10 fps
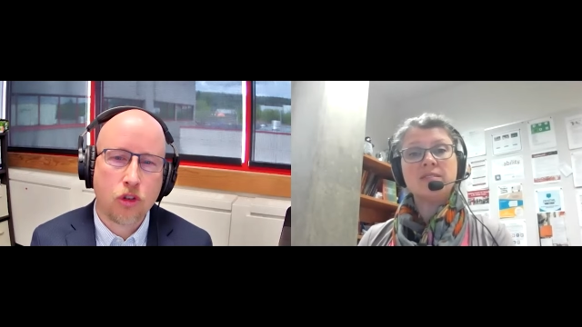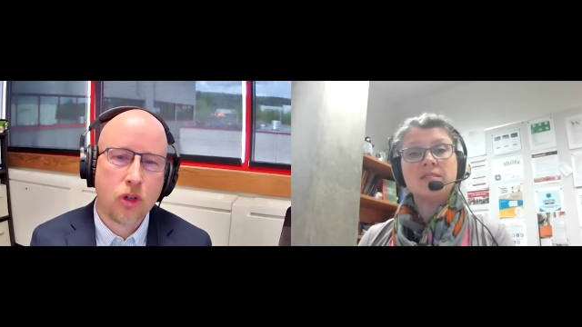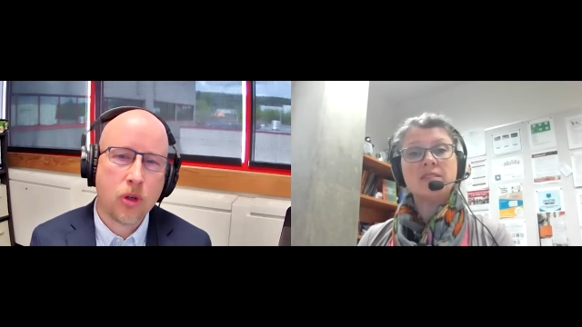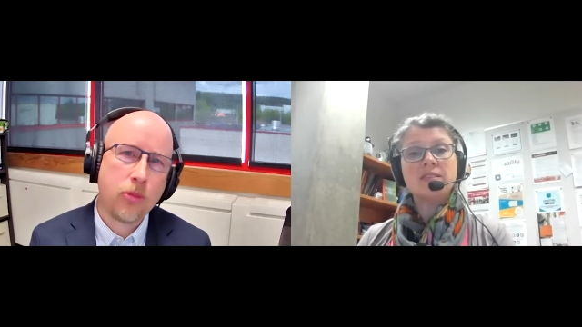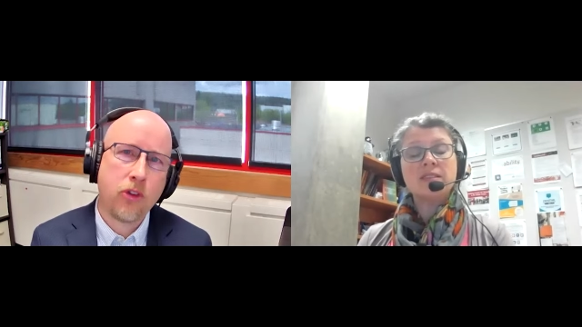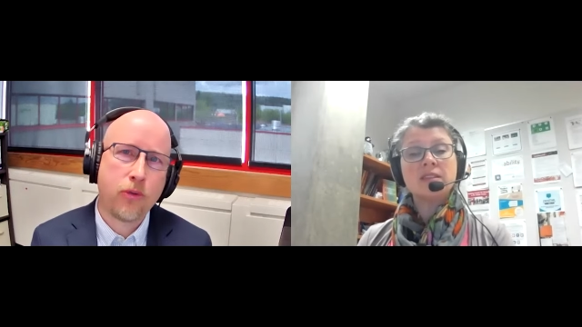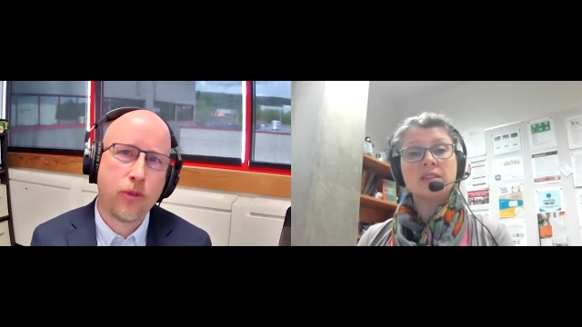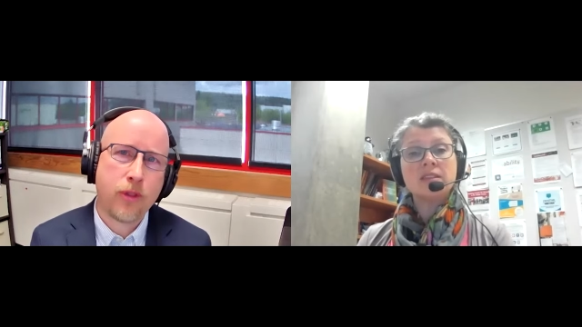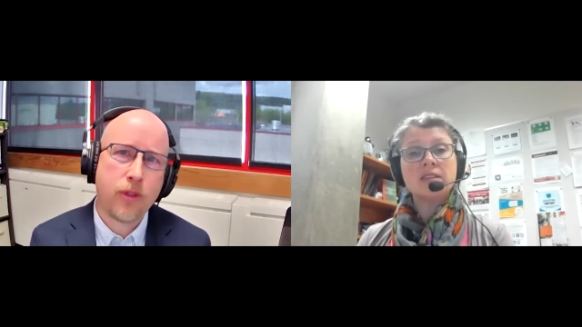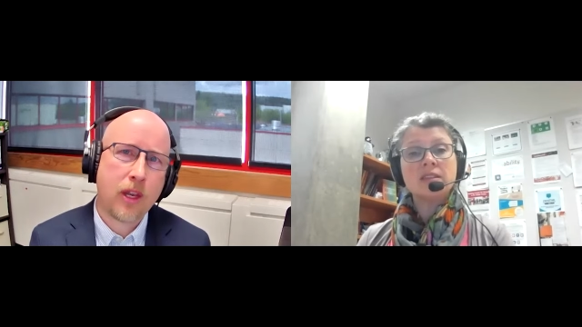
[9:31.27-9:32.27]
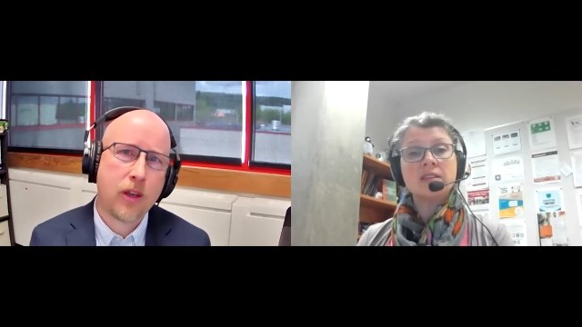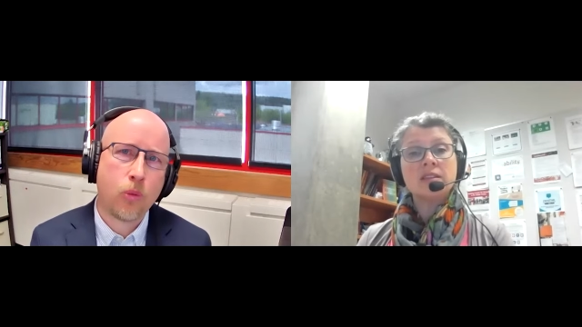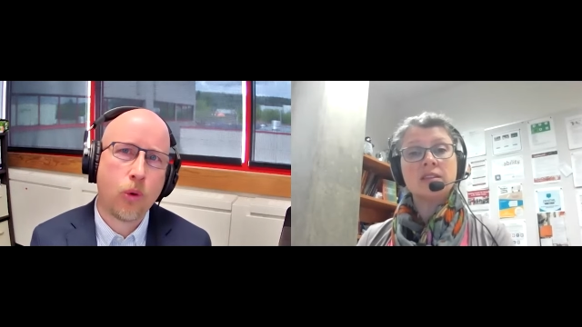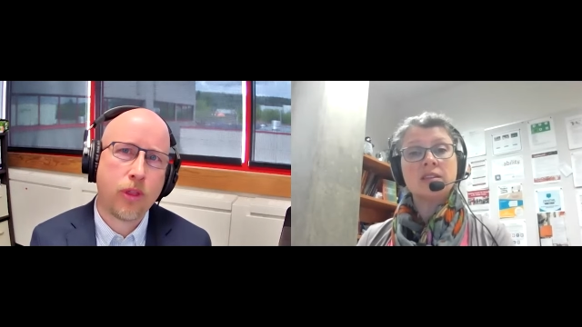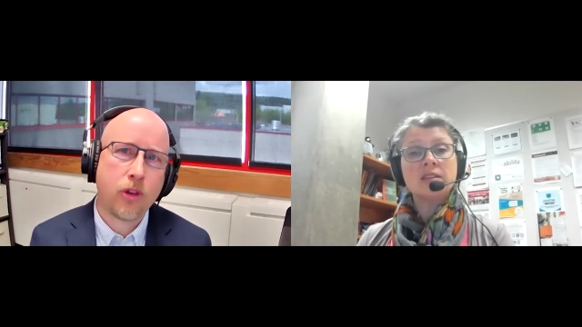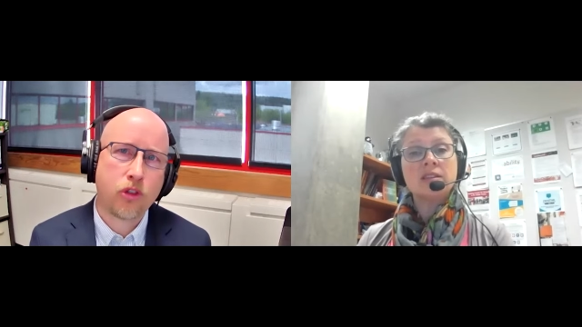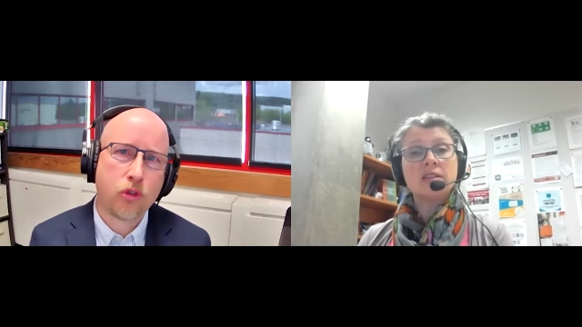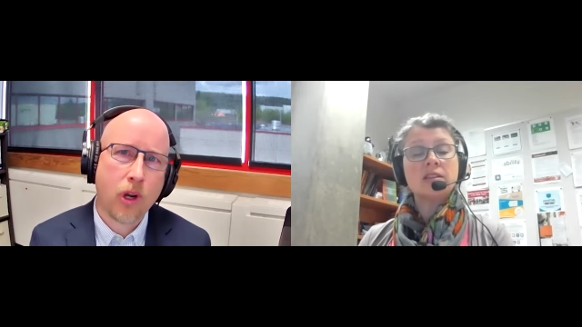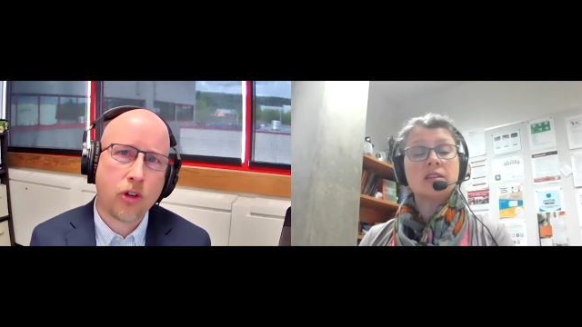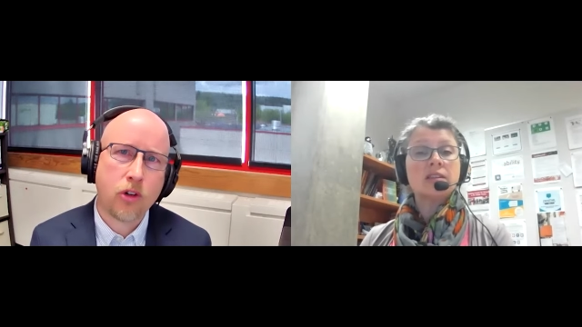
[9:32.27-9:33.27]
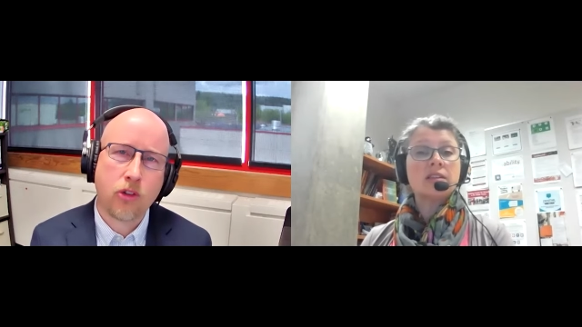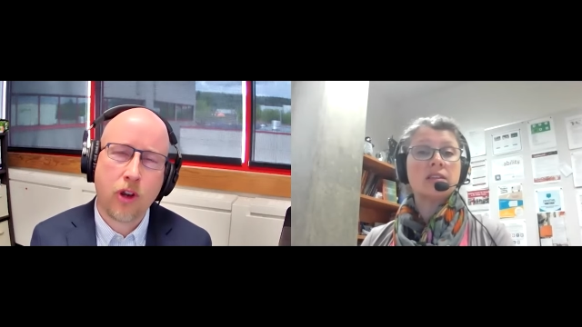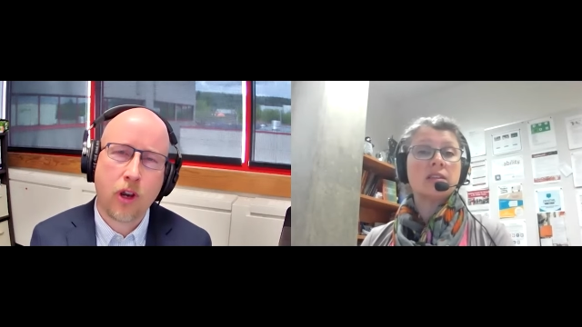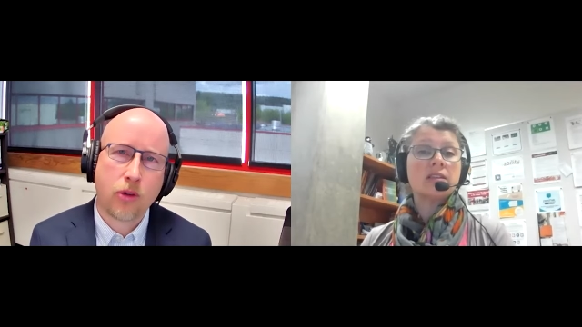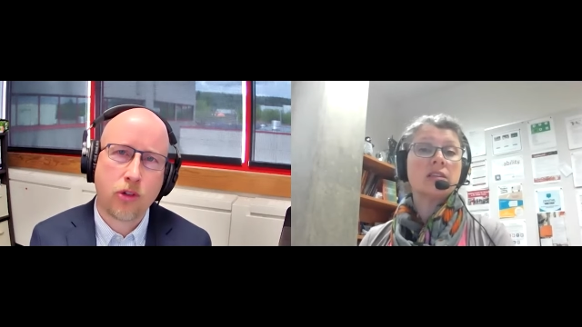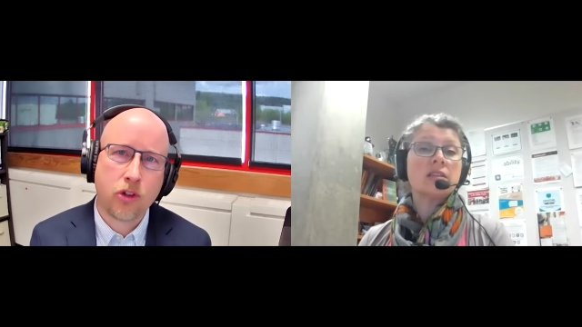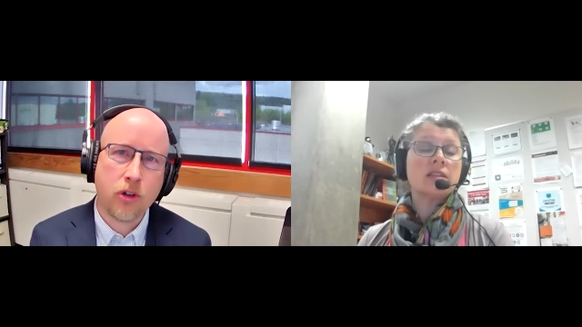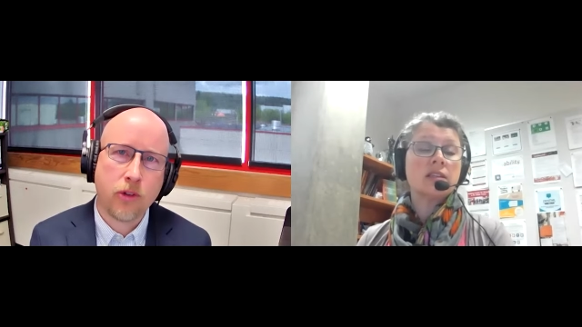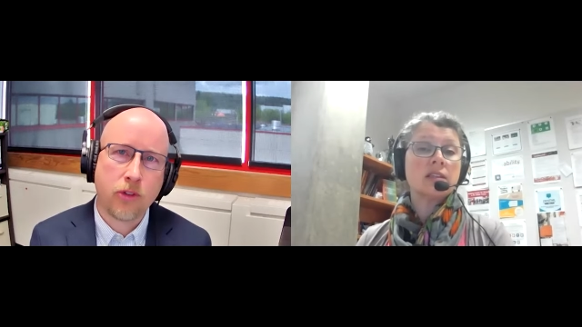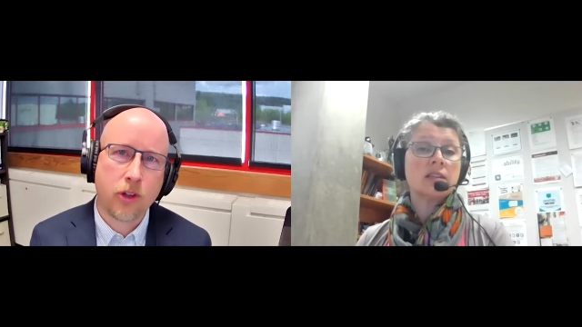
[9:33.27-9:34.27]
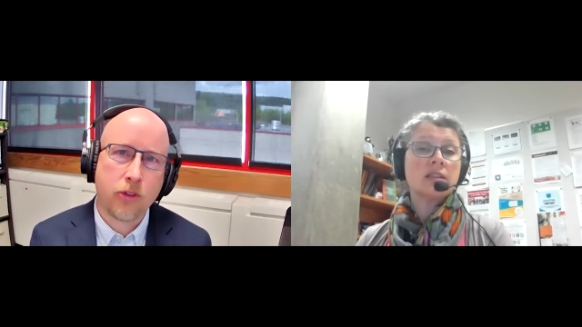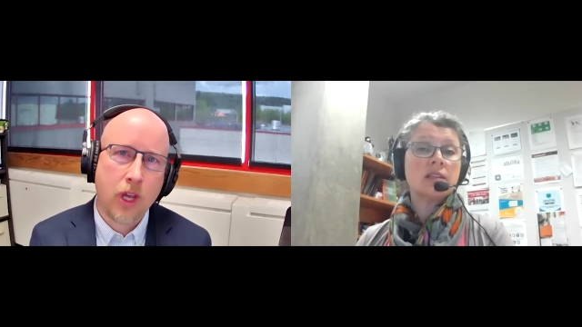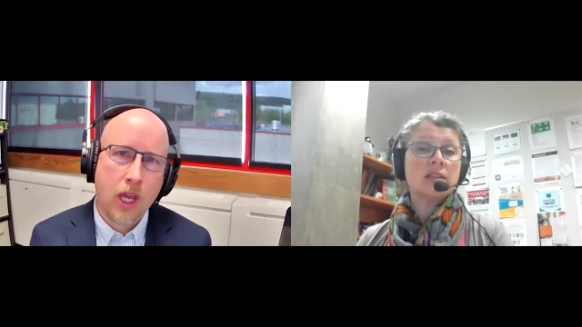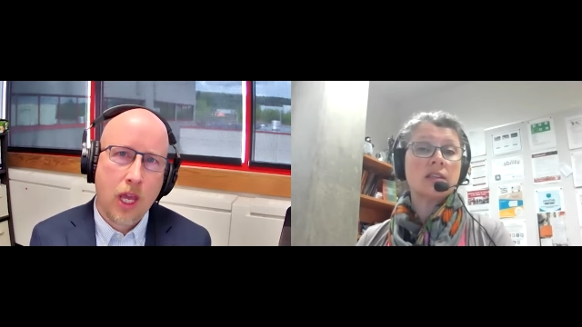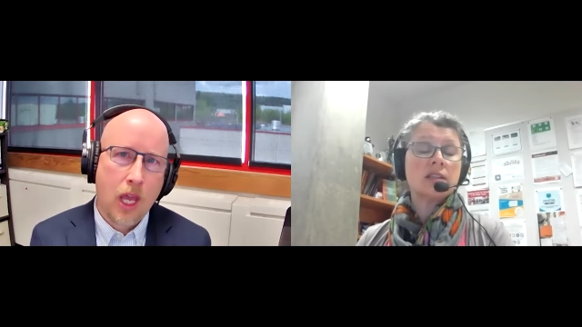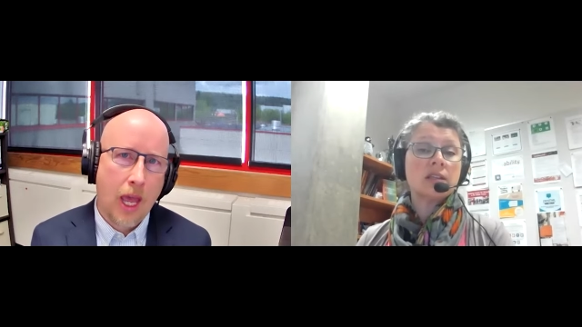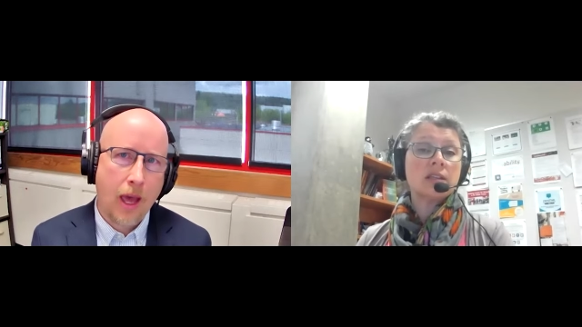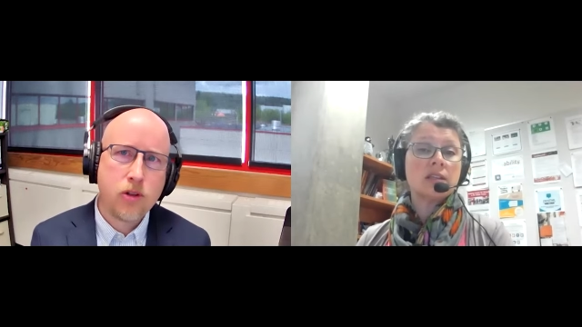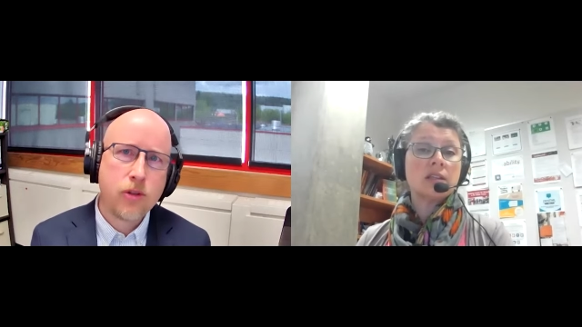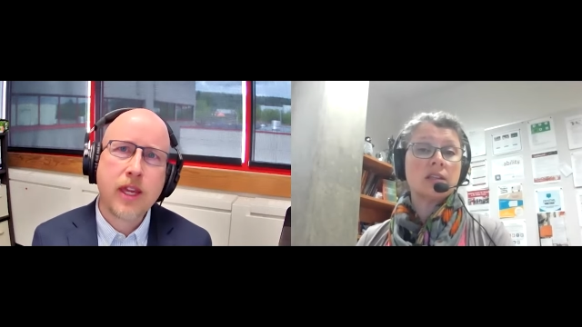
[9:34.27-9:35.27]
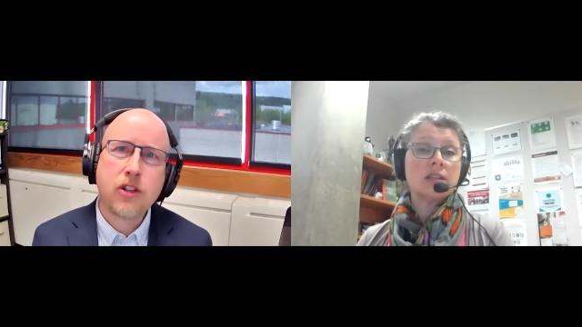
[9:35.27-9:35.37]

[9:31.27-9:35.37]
Speaker 1: terms of then with instructors and other services how do they